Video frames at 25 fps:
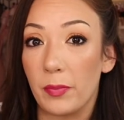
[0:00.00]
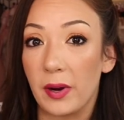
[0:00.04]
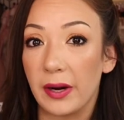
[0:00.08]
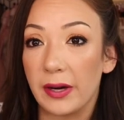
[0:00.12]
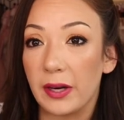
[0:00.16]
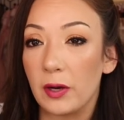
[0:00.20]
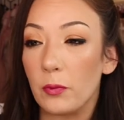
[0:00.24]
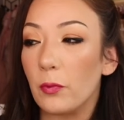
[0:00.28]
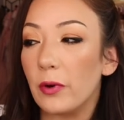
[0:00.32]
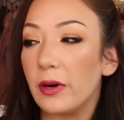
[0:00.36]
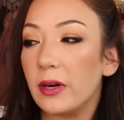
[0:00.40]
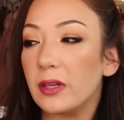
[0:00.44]
&
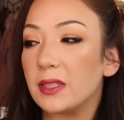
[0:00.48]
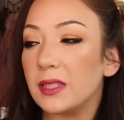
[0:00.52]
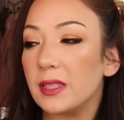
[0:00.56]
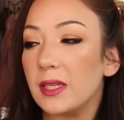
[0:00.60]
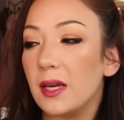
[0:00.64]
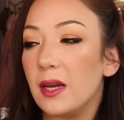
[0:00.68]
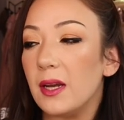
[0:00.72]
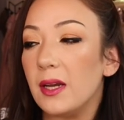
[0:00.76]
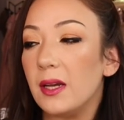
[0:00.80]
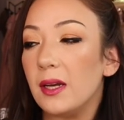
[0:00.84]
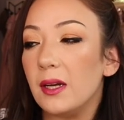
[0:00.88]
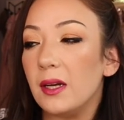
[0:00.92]
Body Works
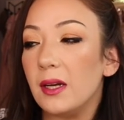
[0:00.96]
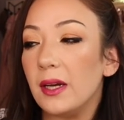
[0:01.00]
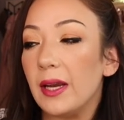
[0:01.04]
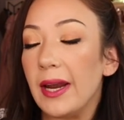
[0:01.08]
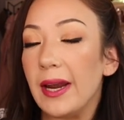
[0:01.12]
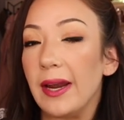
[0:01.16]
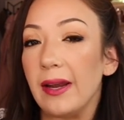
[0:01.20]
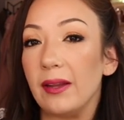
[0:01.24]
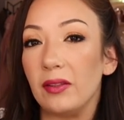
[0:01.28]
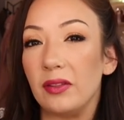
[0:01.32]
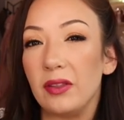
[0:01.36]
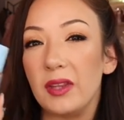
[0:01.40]

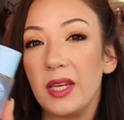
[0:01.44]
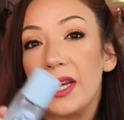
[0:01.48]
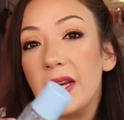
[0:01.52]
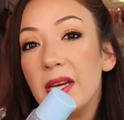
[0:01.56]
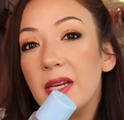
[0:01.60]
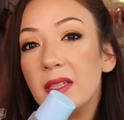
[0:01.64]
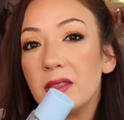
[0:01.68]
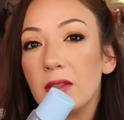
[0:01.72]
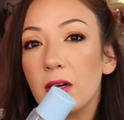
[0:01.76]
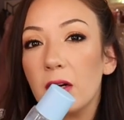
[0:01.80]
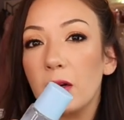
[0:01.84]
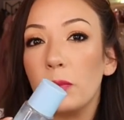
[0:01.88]
and
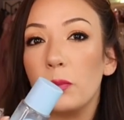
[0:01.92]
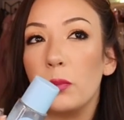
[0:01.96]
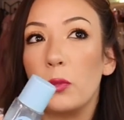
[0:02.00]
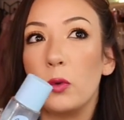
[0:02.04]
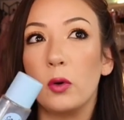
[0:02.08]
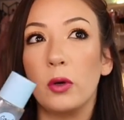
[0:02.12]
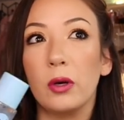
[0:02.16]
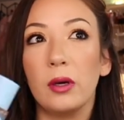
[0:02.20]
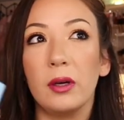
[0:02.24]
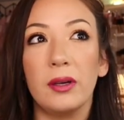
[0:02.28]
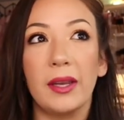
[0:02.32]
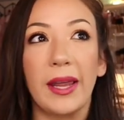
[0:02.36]
these are
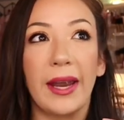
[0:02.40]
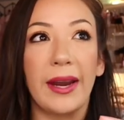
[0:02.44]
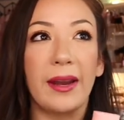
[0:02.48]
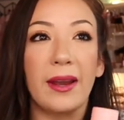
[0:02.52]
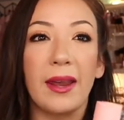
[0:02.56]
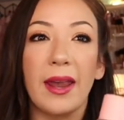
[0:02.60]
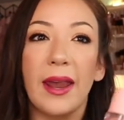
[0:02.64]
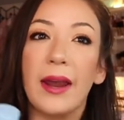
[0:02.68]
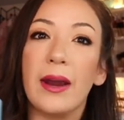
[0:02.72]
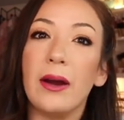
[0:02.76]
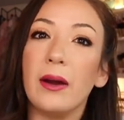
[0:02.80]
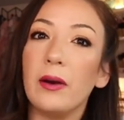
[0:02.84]
more
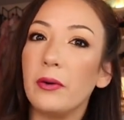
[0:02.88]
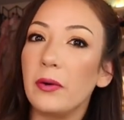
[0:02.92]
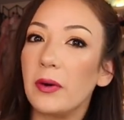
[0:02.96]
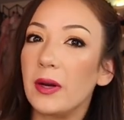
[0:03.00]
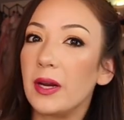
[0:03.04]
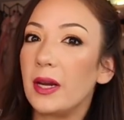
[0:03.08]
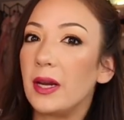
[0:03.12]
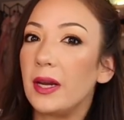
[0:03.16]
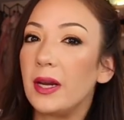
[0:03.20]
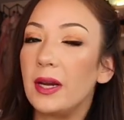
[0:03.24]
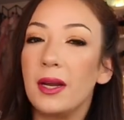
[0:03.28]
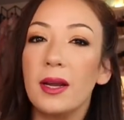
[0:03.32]
like
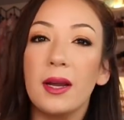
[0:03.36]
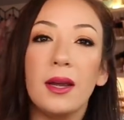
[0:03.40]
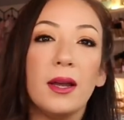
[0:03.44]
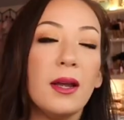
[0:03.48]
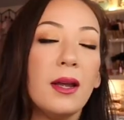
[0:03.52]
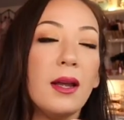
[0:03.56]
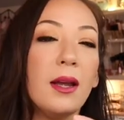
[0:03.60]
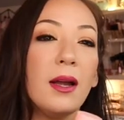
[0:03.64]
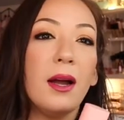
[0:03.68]
airy